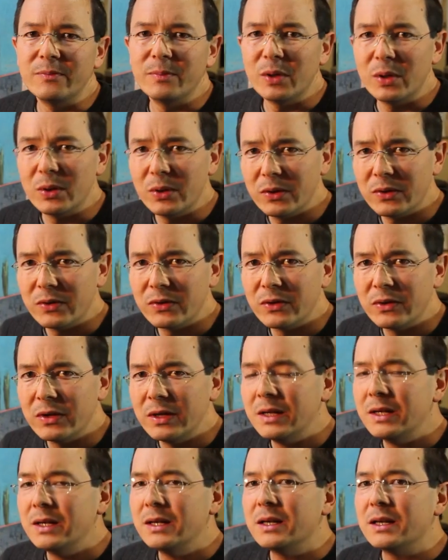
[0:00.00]
Perth.
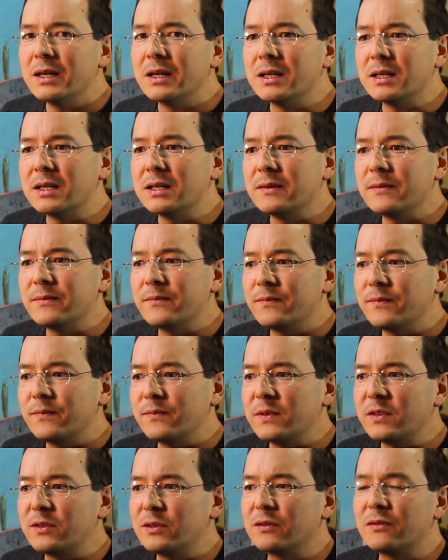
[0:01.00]

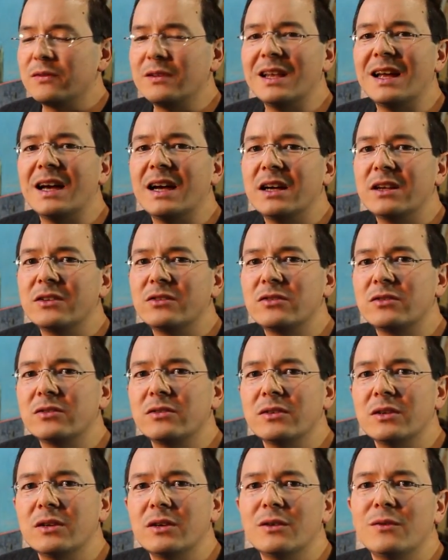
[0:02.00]
Sort of
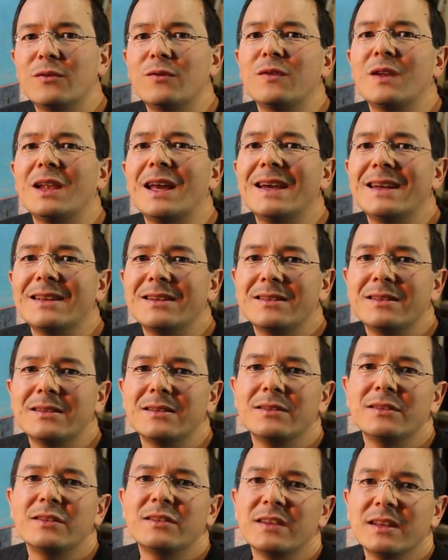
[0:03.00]
large, flat,
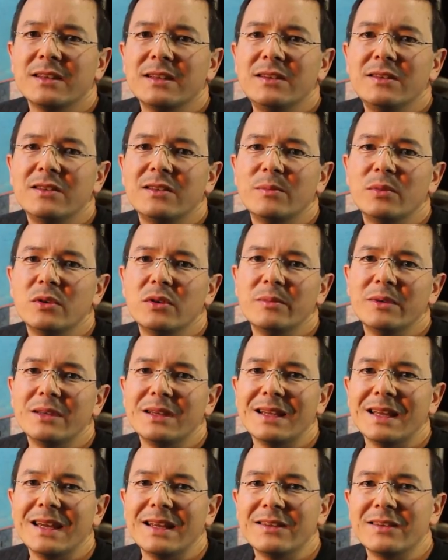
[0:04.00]
sunny
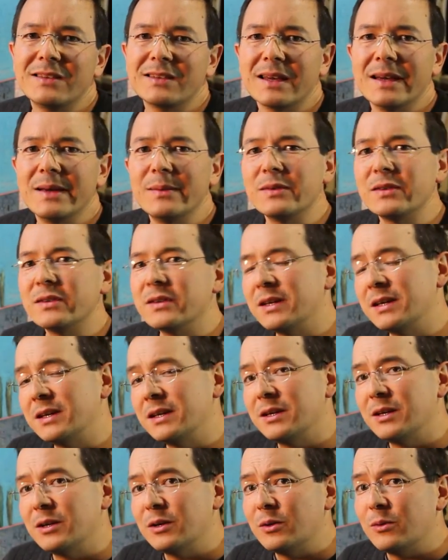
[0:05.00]
suburban landscapes
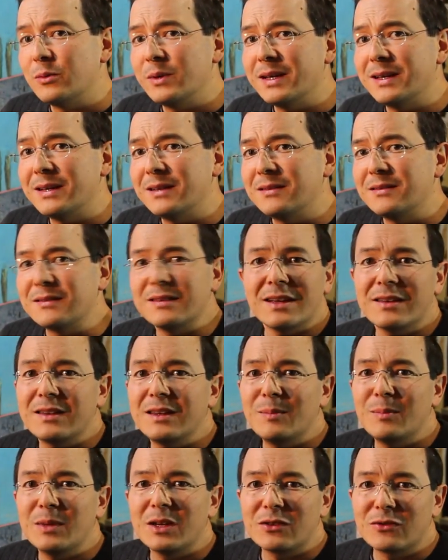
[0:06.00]
where
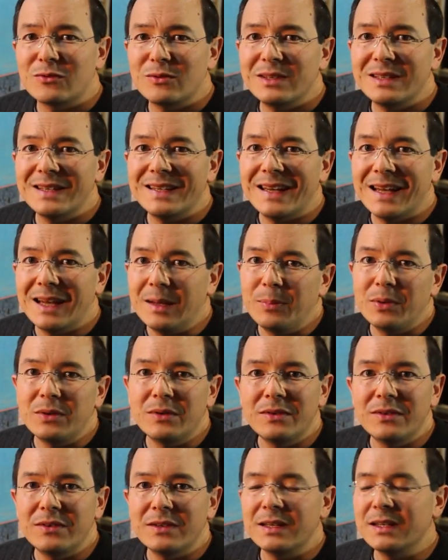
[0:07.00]
nothing much really
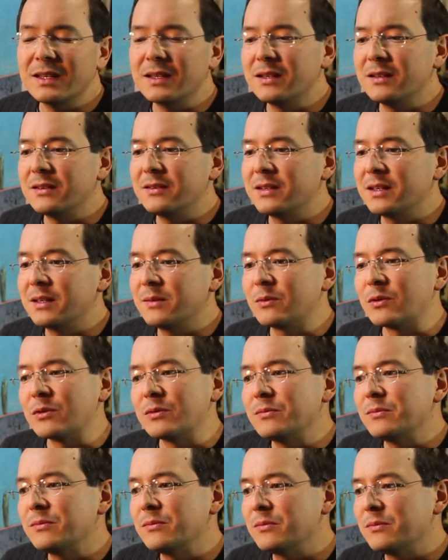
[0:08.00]
happened, and
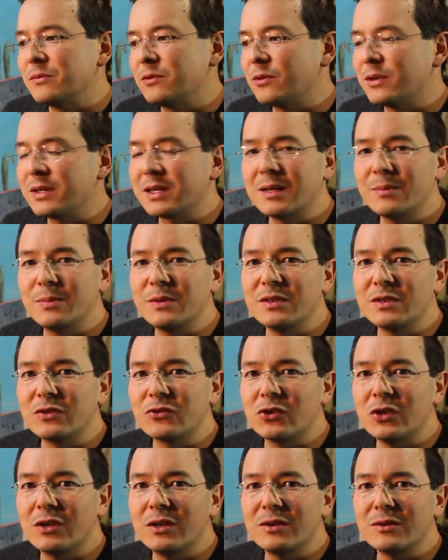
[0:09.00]
growing up as a
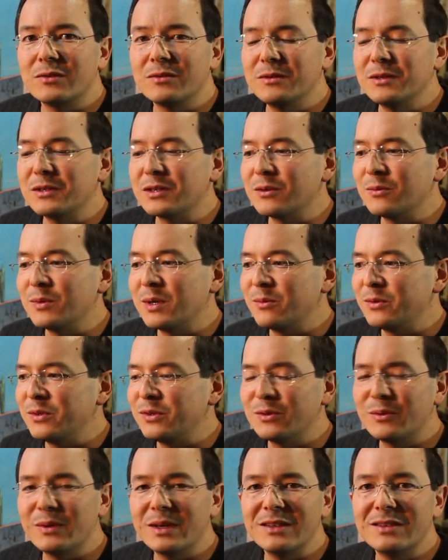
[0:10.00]
child, one was
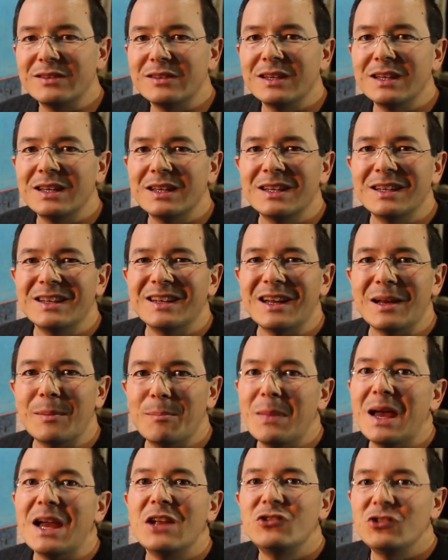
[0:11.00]
always
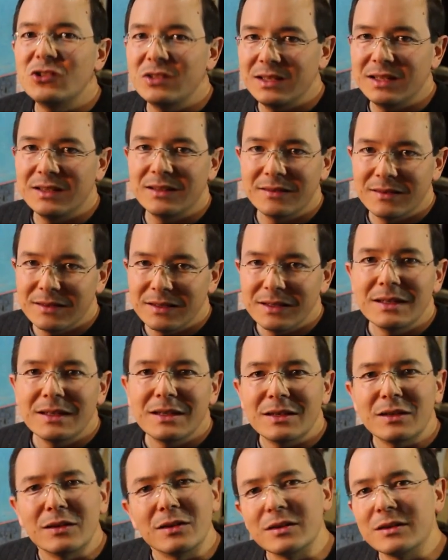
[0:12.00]
imagining
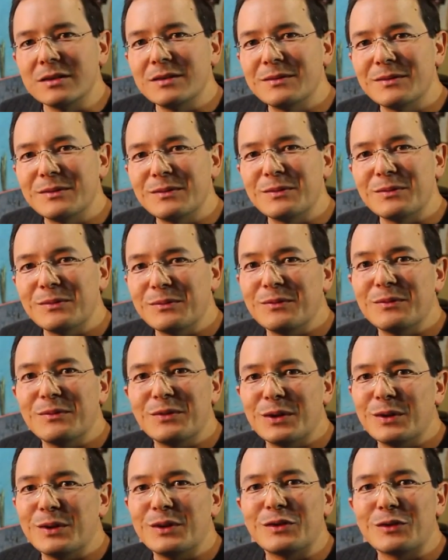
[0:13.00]
that
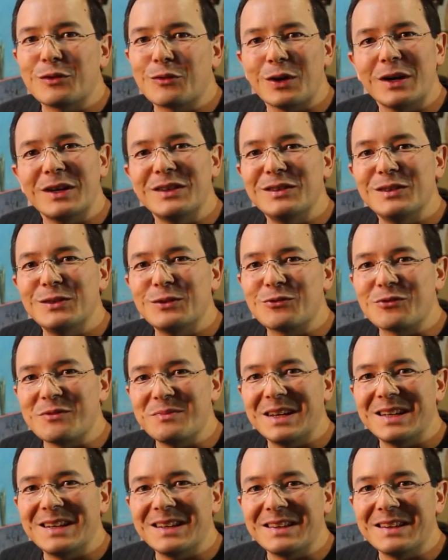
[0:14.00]
various crazy or
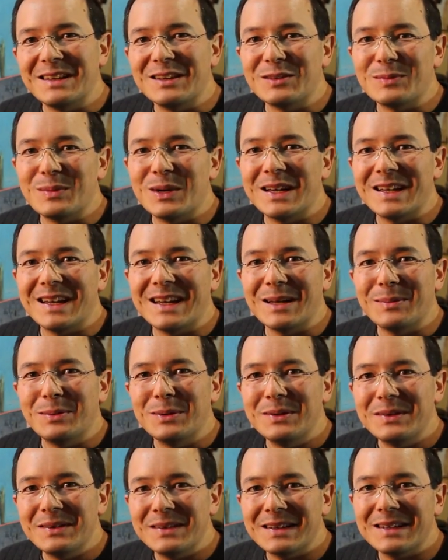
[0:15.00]
dramatic things might
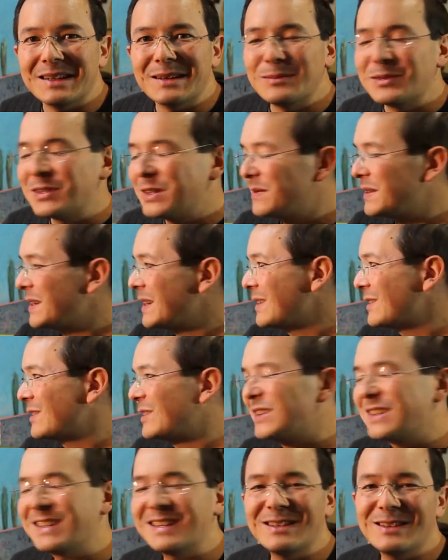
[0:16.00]
happen, something
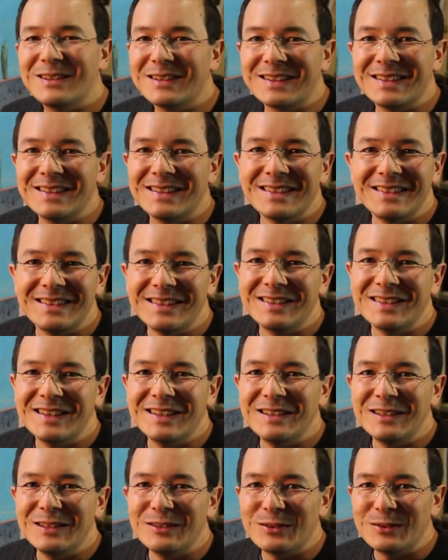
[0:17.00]
exciting like a
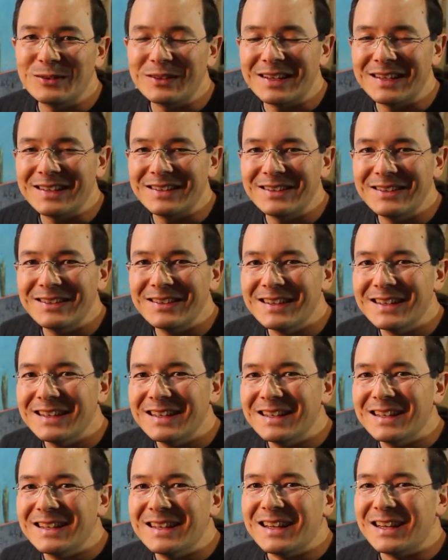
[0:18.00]
descending tornado
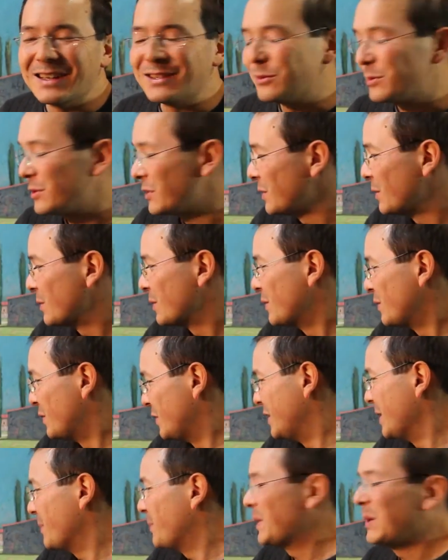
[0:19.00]
as a result of
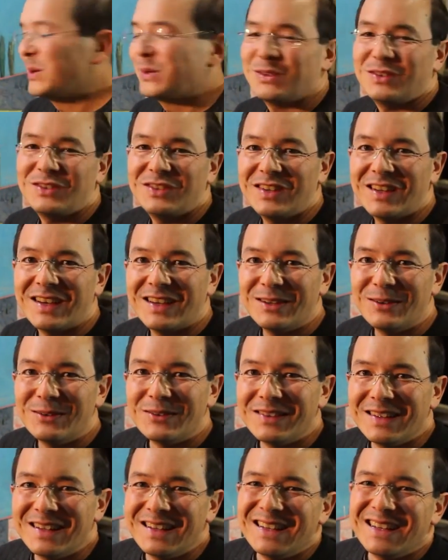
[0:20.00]
stepping on a snail.
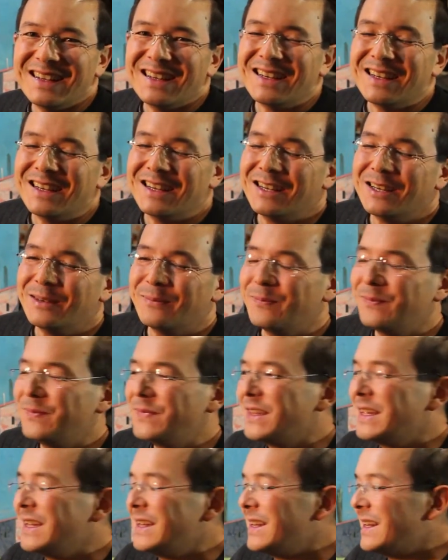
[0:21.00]

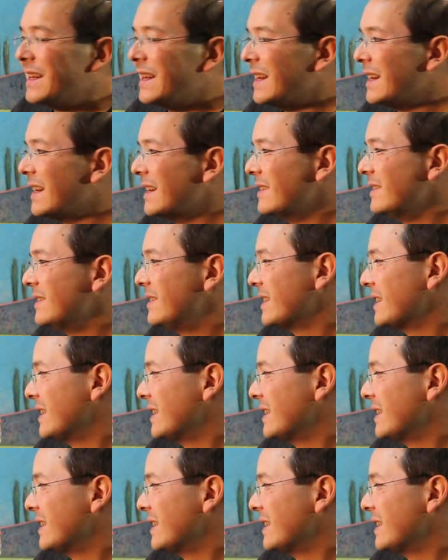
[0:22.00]
And